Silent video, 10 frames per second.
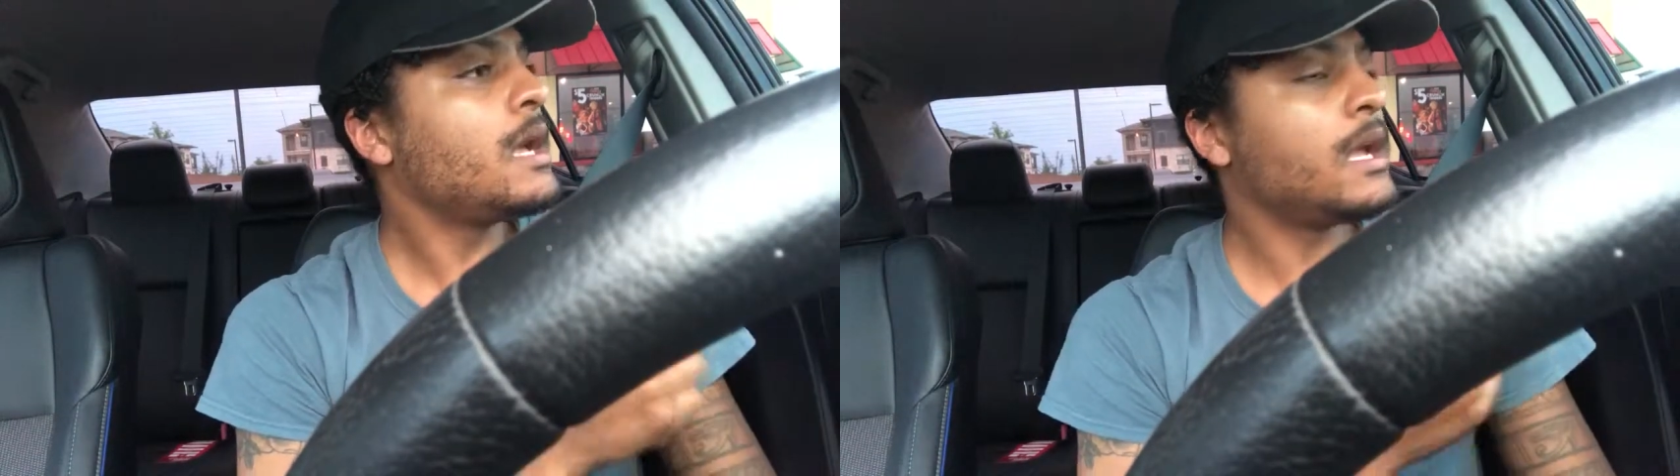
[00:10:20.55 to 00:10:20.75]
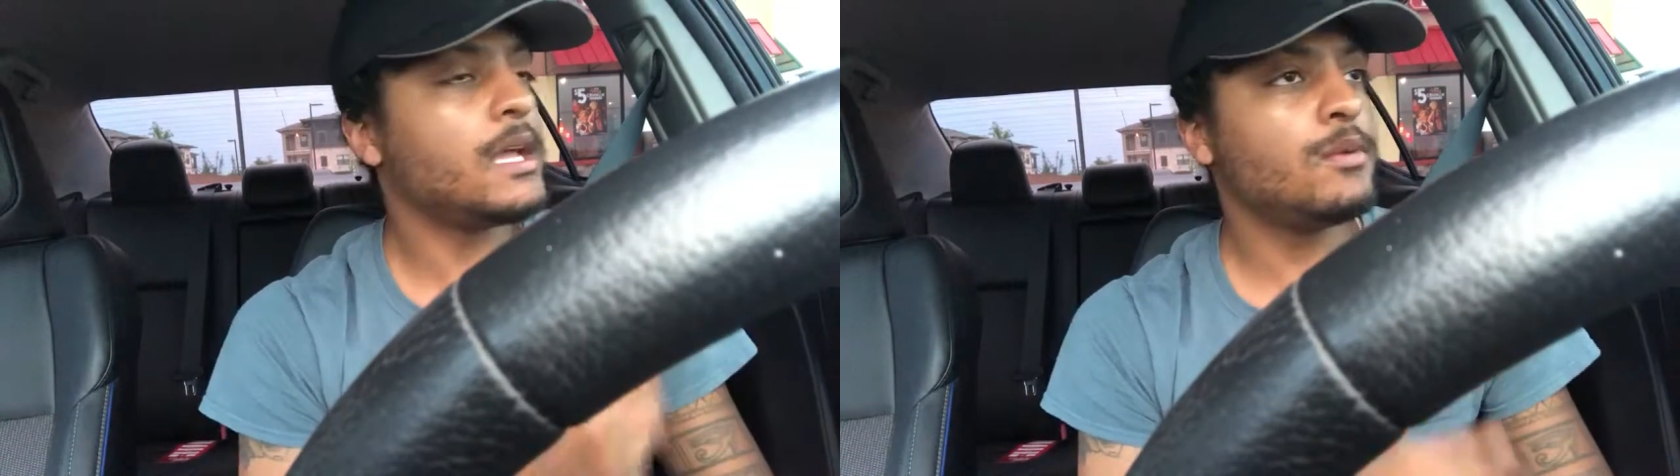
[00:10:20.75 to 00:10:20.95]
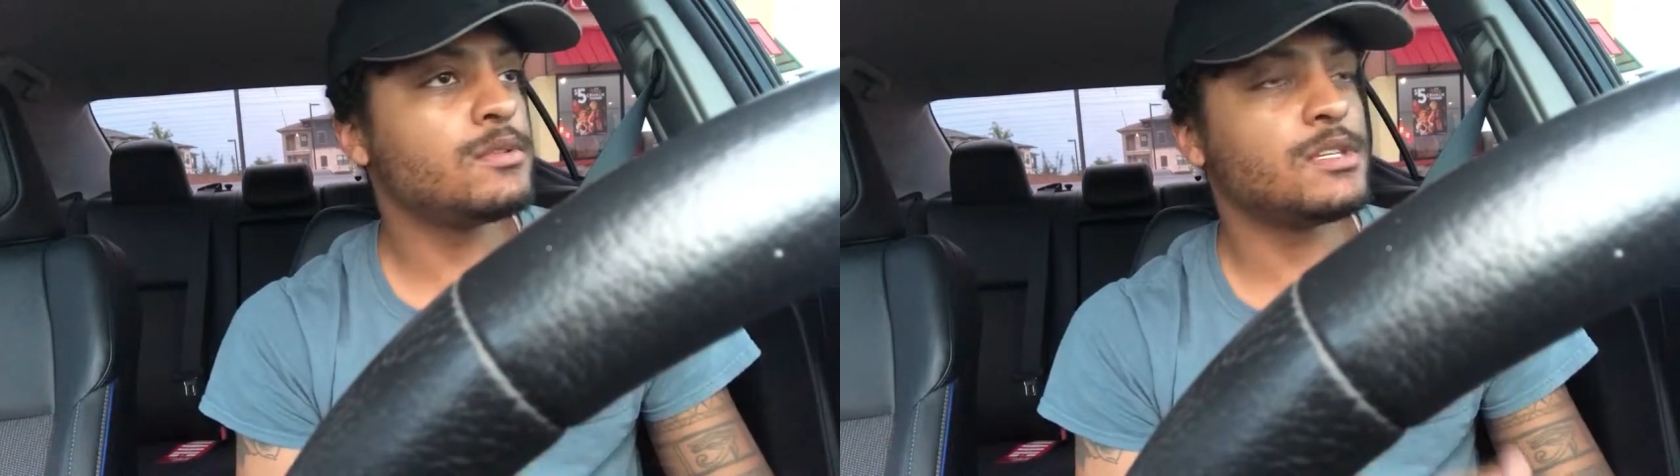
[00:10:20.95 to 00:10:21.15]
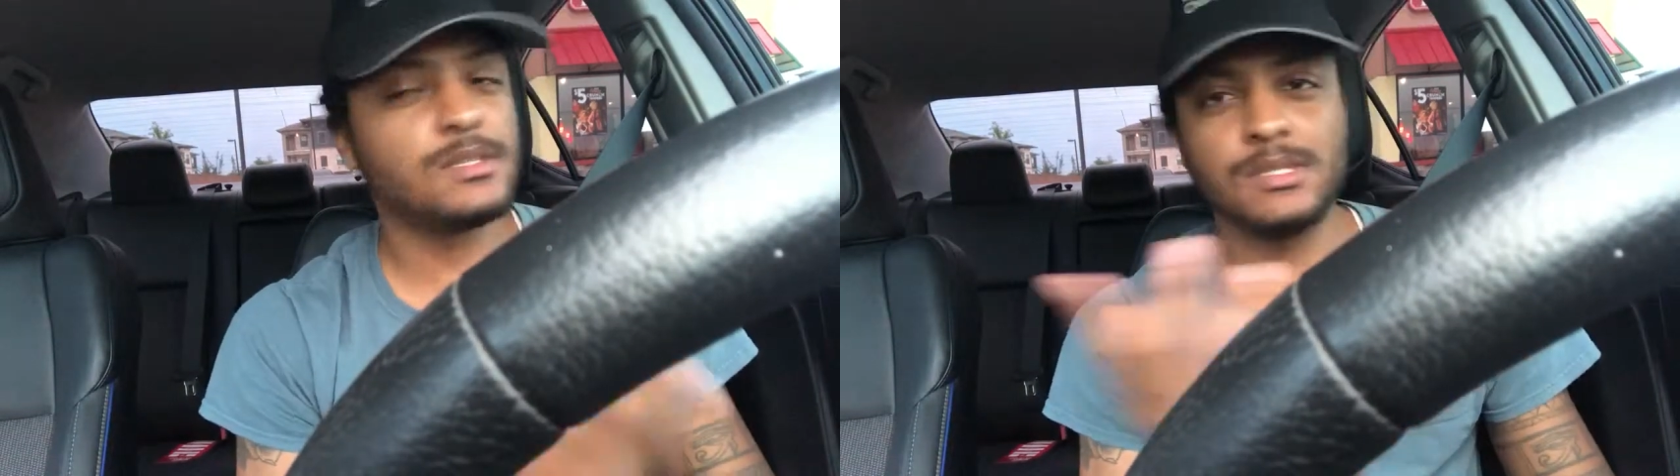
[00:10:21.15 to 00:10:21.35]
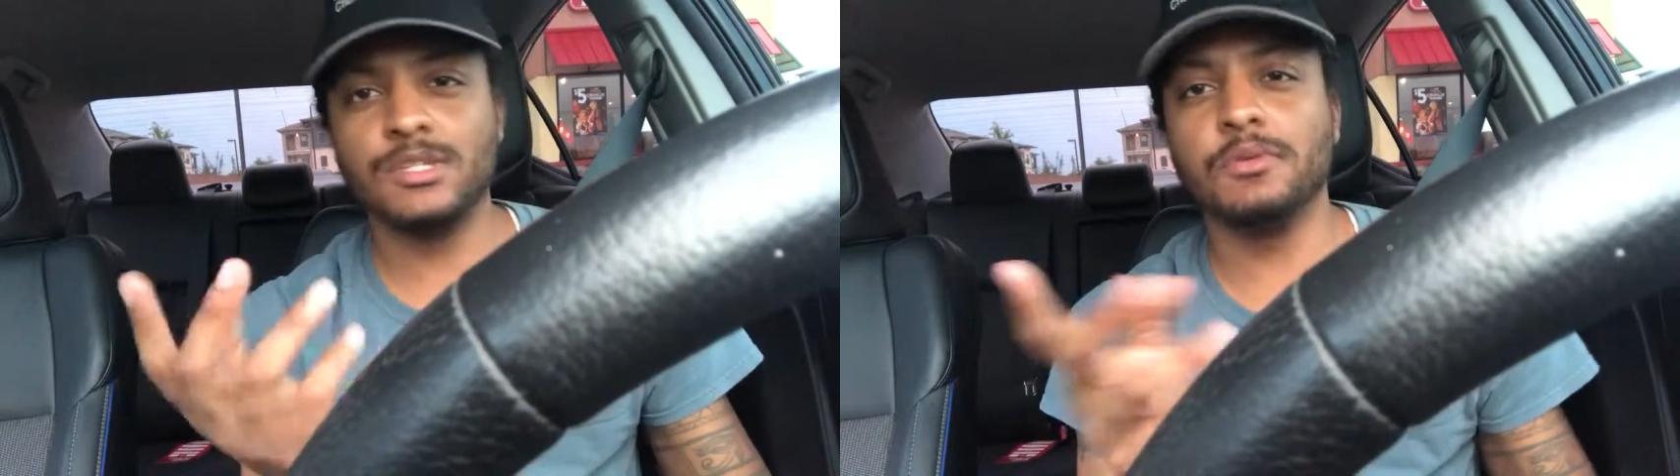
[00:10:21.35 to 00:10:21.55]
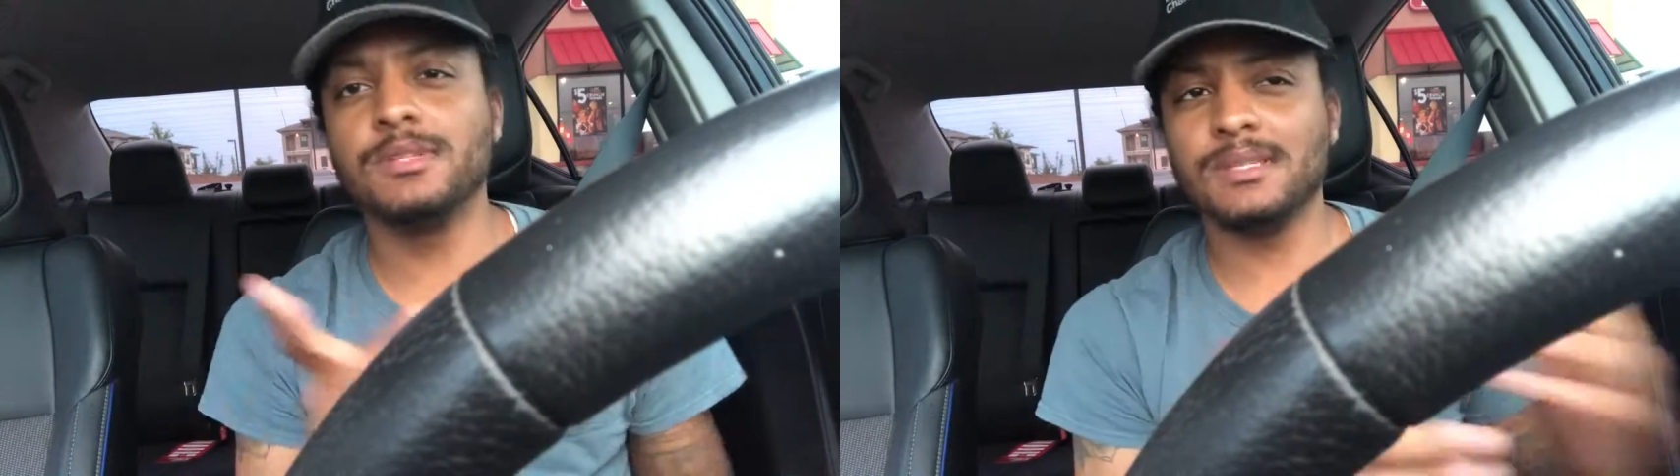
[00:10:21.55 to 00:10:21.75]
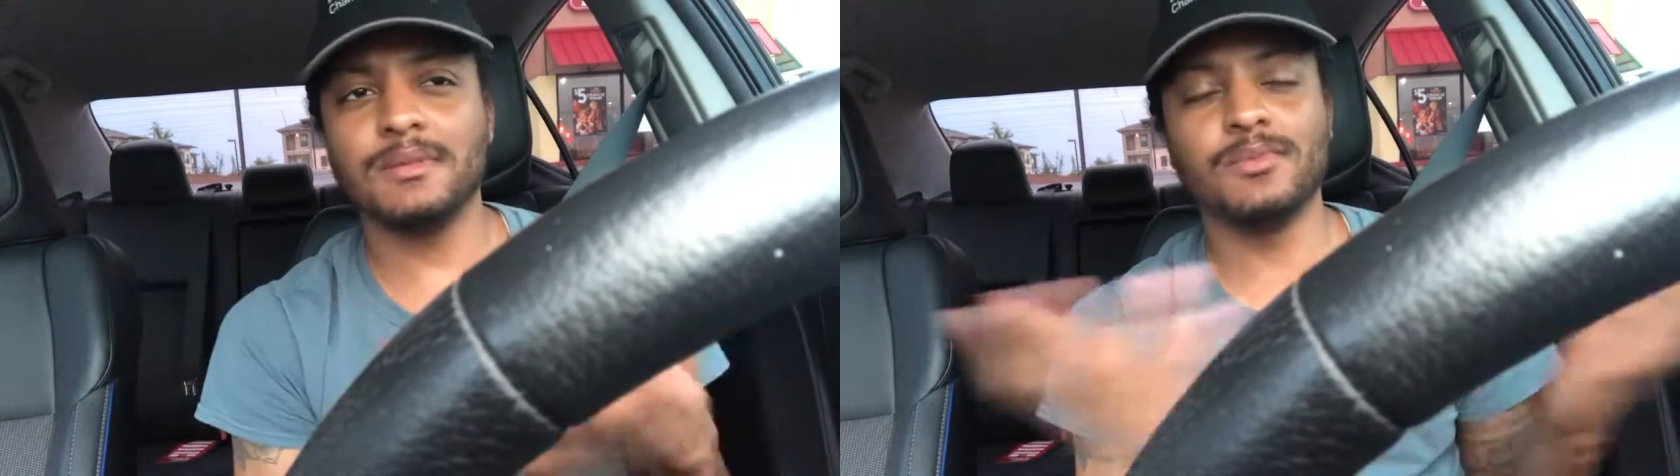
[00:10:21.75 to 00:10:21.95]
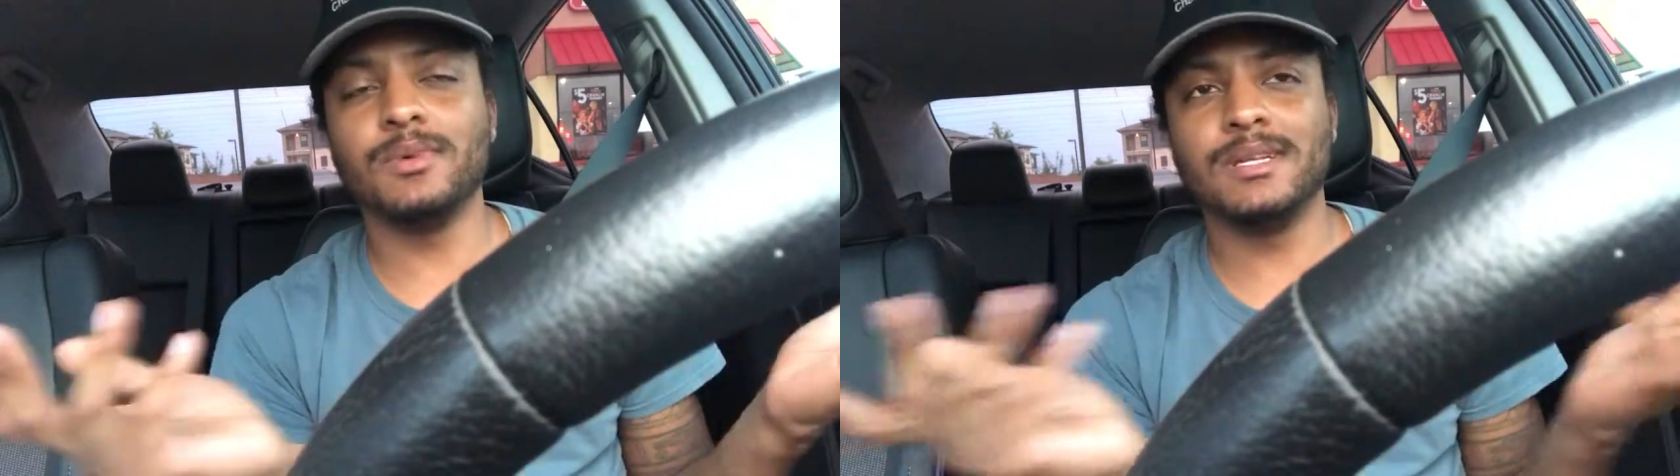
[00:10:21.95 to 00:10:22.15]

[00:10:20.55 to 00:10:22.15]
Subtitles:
and he was just doing something